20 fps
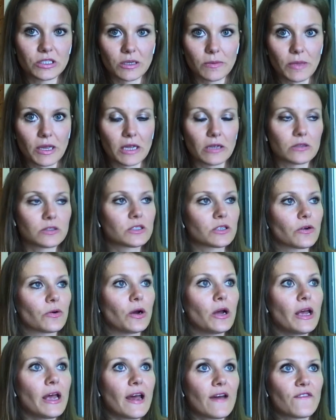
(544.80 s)
to me. So
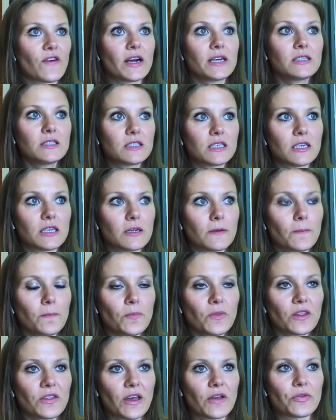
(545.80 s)
if I see
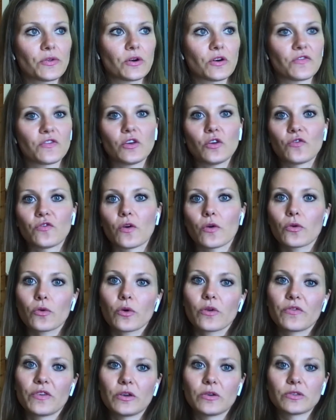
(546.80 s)
that there are a few photo
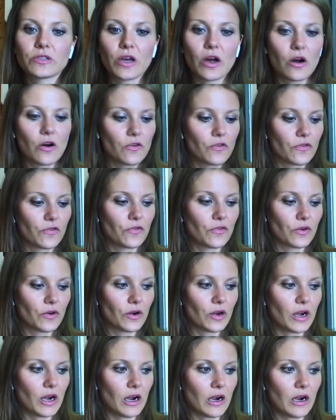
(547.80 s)
reviews of
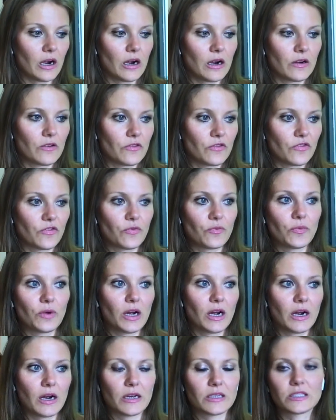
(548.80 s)

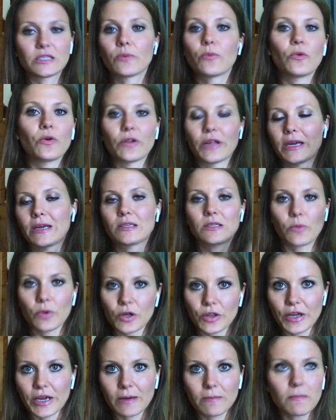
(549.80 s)
someone
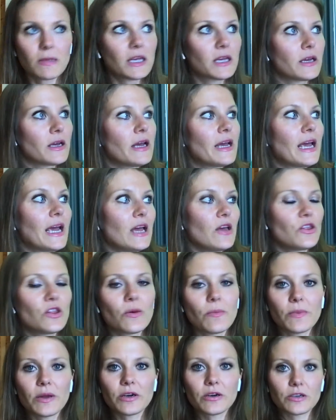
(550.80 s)
like me in the
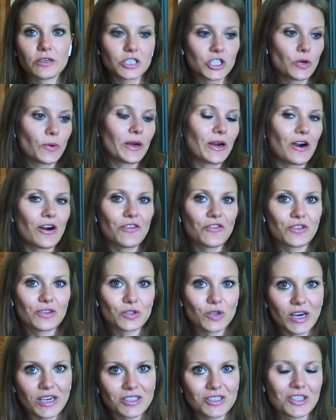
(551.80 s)
mirror showing off the
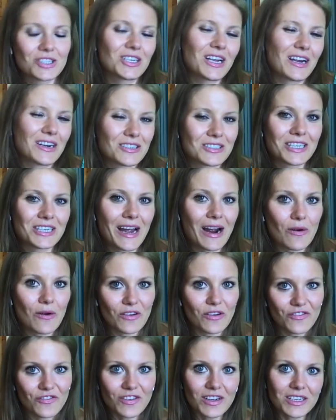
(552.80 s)
dress to kind of see how
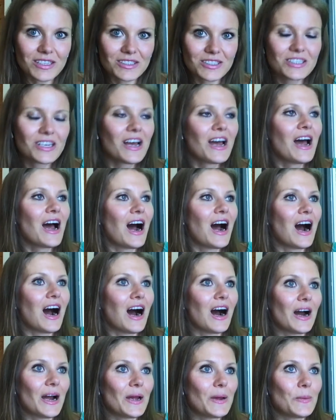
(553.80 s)
it fits,
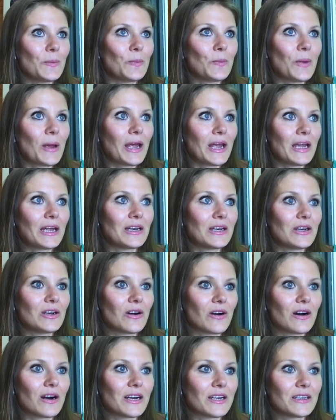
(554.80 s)
I may
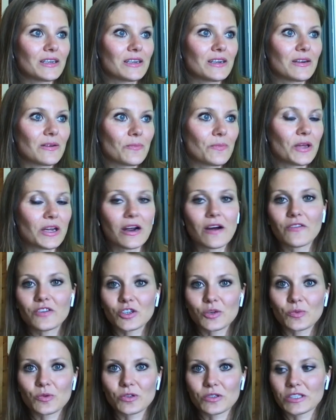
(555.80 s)
not be
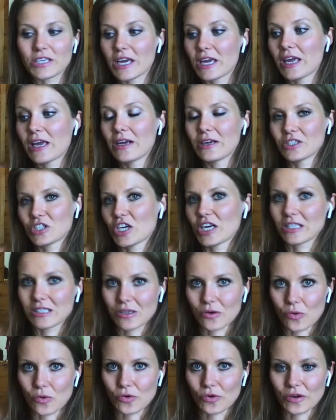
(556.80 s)
comfortable taking a chance
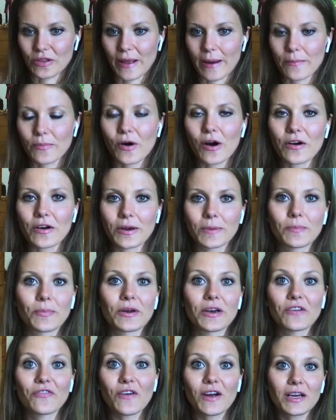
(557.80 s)
and ordering that product.
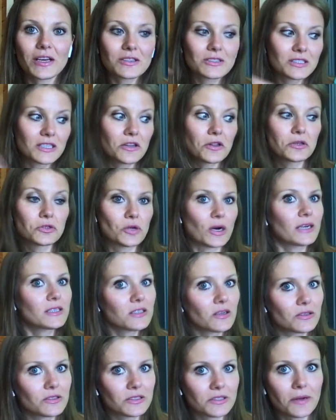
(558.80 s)
But if I can see the dress
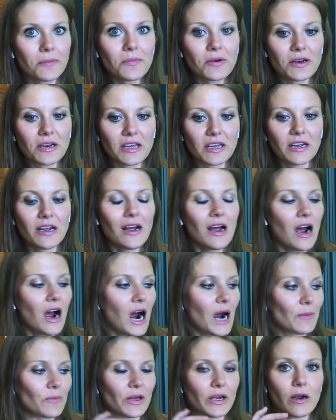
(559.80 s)
on somebody,
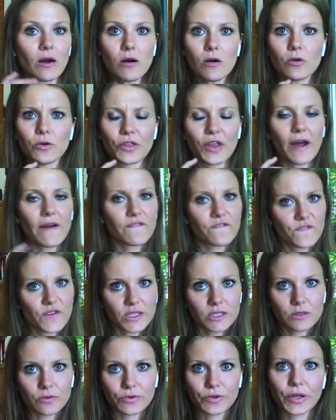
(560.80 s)
I'm like, oh, that
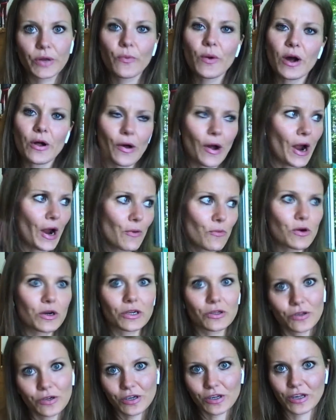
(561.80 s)
fits really well. I want
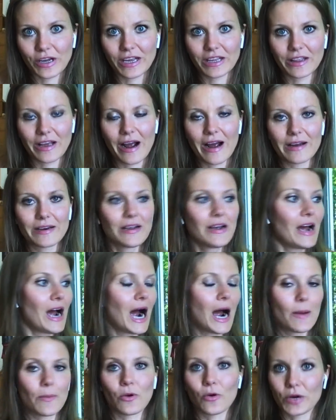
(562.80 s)
to look like that.
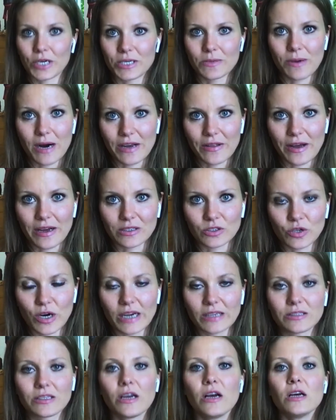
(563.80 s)
I'm going to buy that
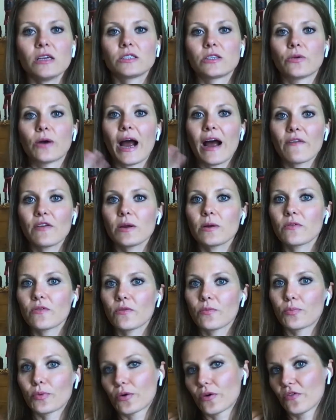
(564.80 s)
dress. So
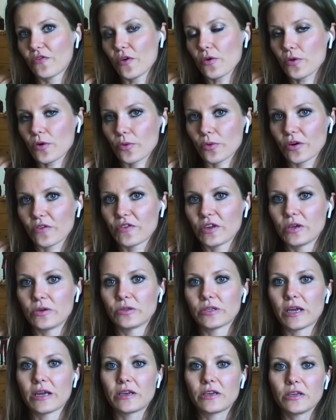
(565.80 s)
having photo
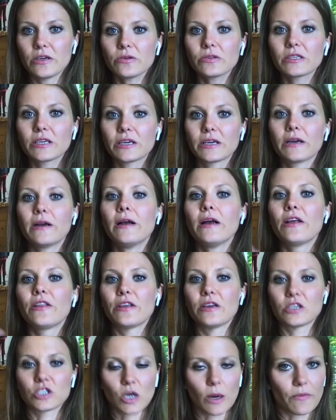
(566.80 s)
reviews and using
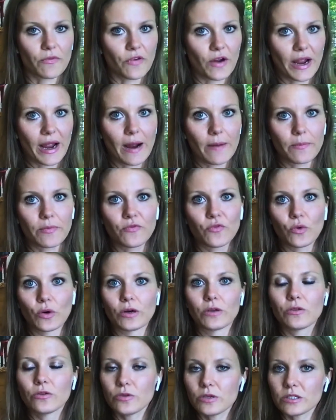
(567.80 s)
the Shopify app
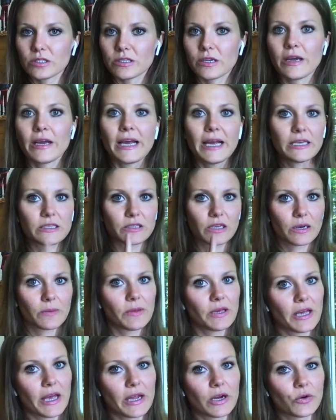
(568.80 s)
for looks is going to
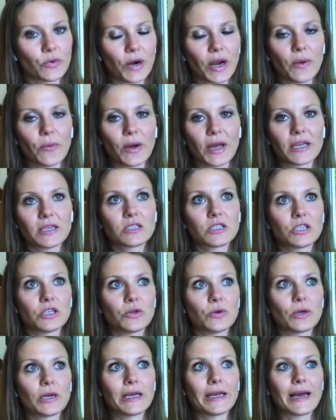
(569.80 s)
be a great way
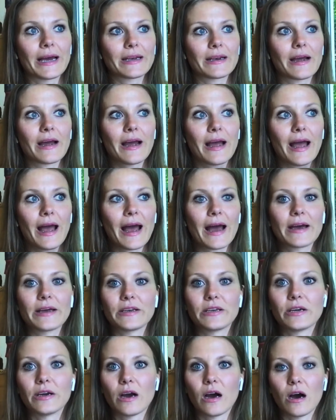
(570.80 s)
to get
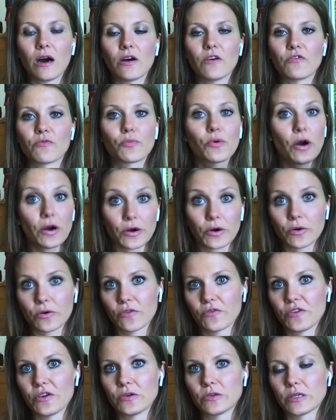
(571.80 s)
ahead of product
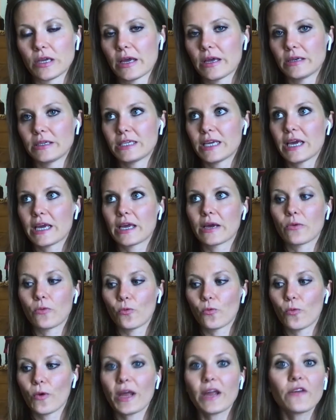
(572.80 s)
reviews and take it
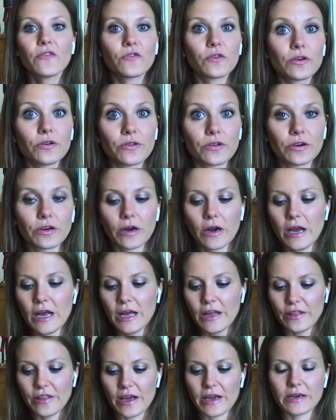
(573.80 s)
way further
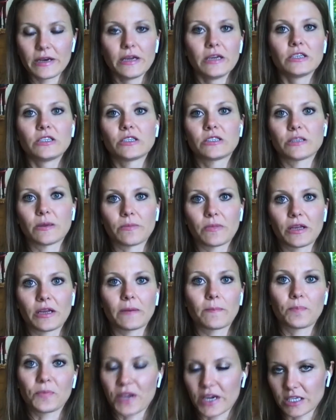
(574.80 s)
than just
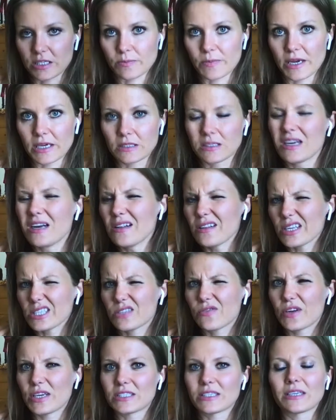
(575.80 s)
something text-based. Let's
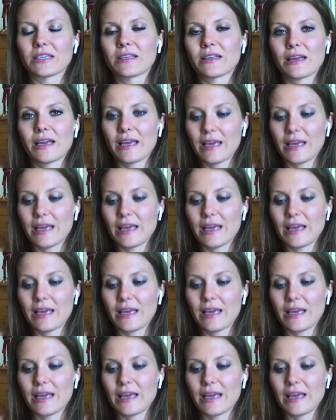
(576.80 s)
face it,